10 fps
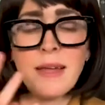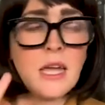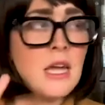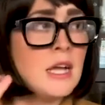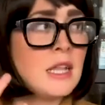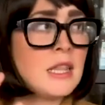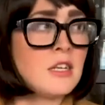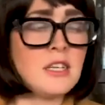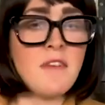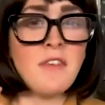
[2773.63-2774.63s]
Like
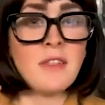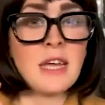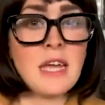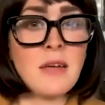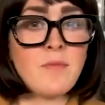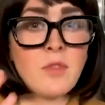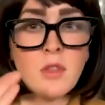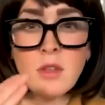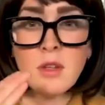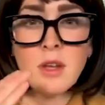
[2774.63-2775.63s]
they're definitely
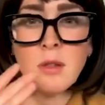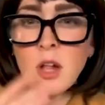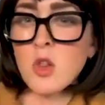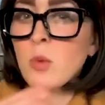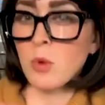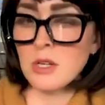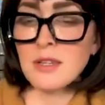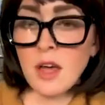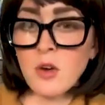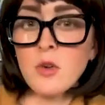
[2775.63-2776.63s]
a little more
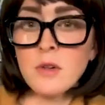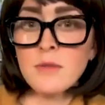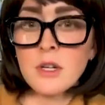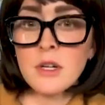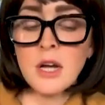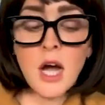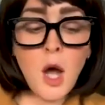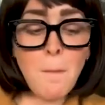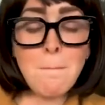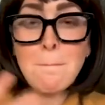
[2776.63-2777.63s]
subtle.
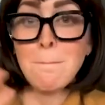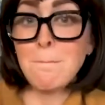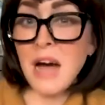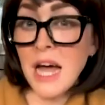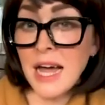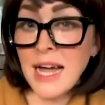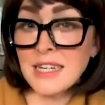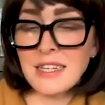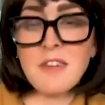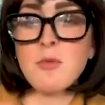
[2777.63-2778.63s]

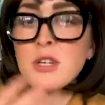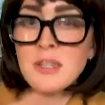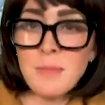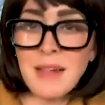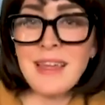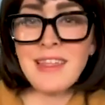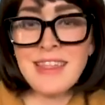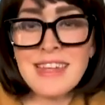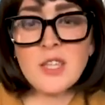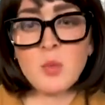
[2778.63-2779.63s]
But if we're
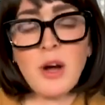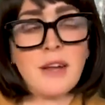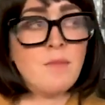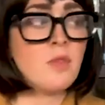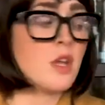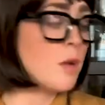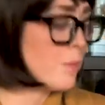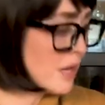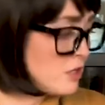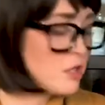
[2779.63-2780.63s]
smelling this one
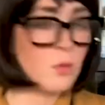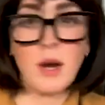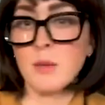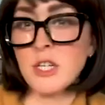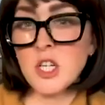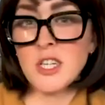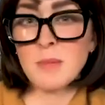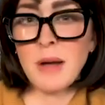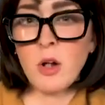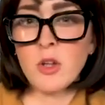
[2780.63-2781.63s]
compared to the wine we
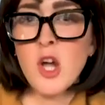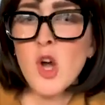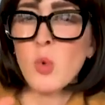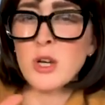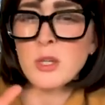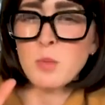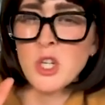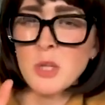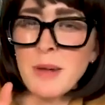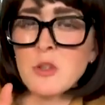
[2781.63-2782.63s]
just smelled,
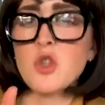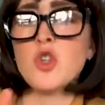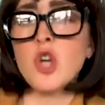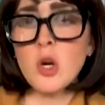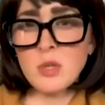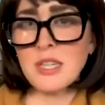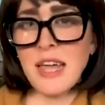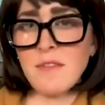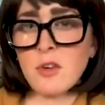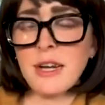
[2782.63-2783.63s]
which smelled so
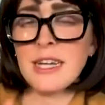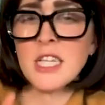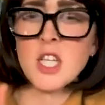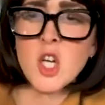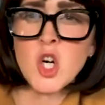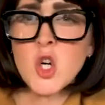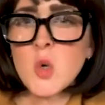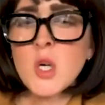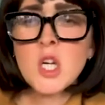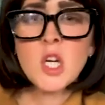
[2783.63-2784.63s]
savory and
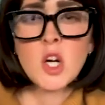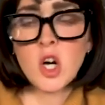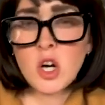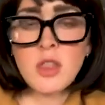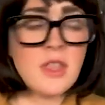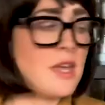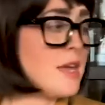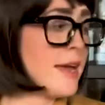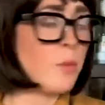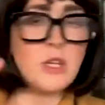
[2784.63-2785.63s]
so
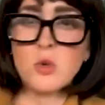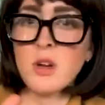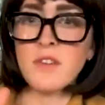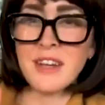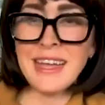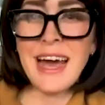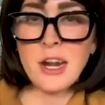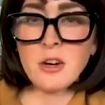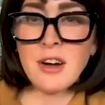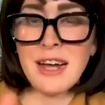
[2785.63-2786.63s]
earthy, and we sort of could
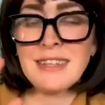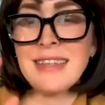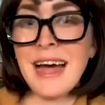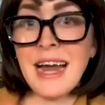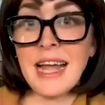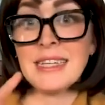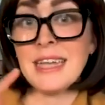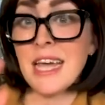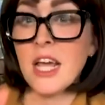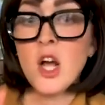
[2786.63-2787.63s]
categorize that
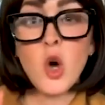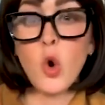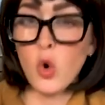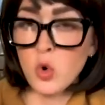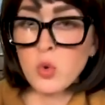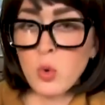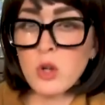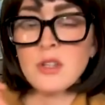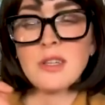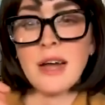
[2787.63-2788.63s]
as a old
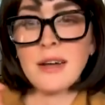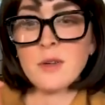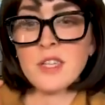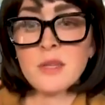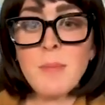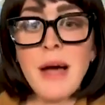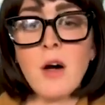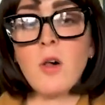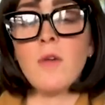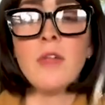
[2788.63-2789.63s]
world style
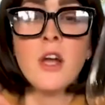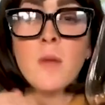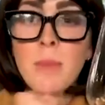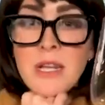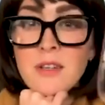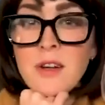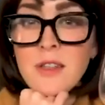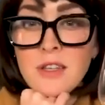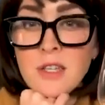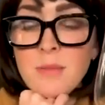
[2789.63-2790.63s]
smell, based
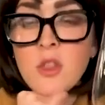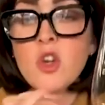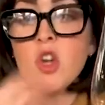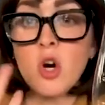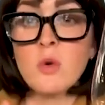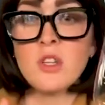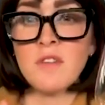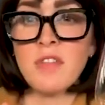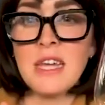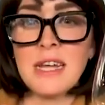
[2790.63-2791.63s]
on the nose
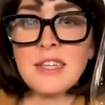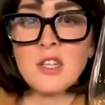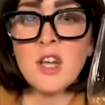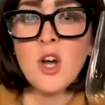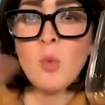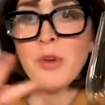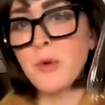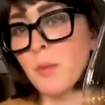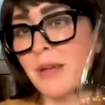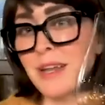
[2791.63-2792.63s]
of this,
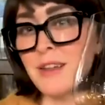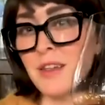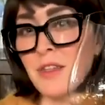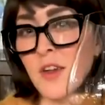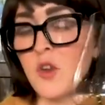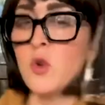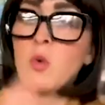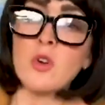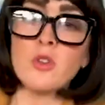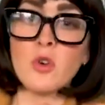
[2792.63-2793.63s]
would you immediately think
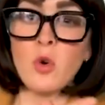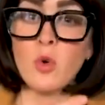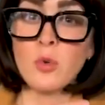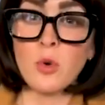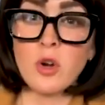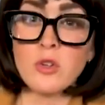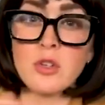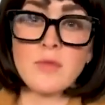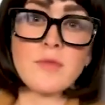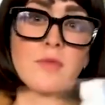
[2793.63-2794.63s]
New World or Old World?